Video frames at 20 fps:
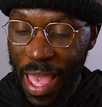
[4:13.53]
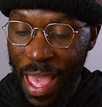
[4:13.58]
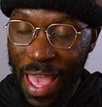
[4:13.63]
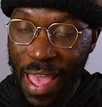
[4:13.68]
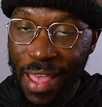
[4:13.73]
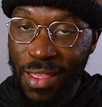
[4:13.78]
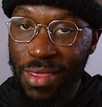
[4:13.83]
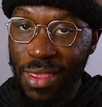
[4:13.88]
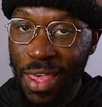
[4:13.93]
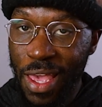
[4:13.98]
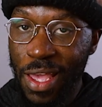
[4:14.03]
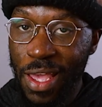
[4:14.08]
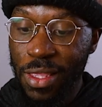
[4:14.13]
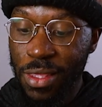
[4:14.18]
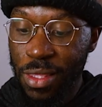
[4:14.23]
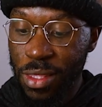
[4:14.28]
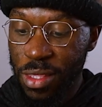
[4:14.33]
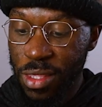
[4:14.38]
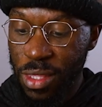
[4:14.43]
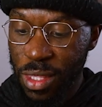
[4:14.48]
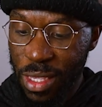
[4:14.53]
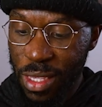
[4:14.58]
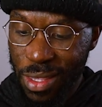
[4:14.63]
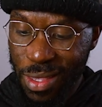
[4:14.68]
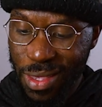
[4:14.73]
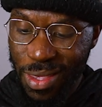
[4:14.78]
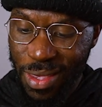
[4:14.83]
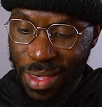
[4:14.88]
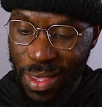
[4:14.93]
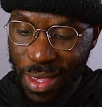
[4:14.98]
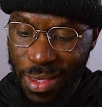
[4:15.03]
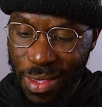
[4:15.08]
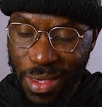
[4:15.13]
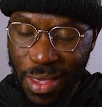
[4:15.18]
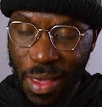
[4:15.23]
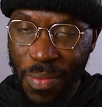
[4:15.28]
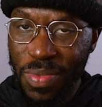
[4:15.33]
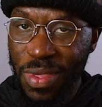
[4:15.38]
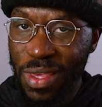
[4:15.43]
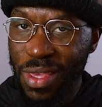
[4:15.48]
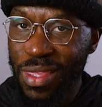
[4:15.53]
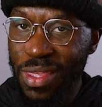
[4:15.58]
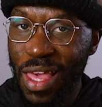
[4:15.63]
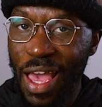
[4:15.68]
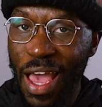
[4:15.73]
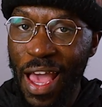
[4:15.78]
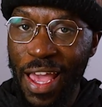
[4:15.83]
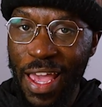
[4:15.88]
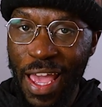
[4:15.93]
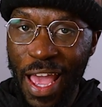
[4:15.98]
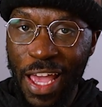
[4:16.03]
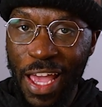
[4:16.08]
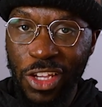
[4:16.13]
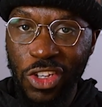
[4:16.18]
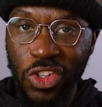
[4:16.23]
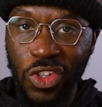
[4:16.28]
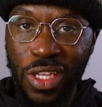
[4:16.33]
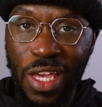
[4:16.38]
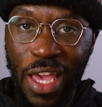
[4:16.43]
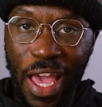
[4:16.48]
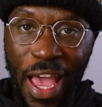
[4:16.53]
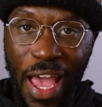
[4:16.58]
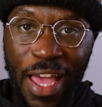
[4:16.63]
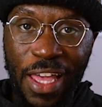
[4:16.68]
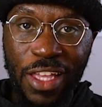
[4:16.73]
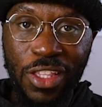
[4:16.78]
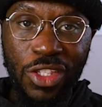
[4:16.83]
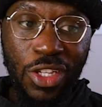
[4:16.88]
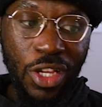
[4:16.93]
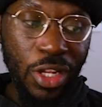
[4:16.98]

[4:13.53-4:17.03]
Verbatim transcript: And then this is something that I actually had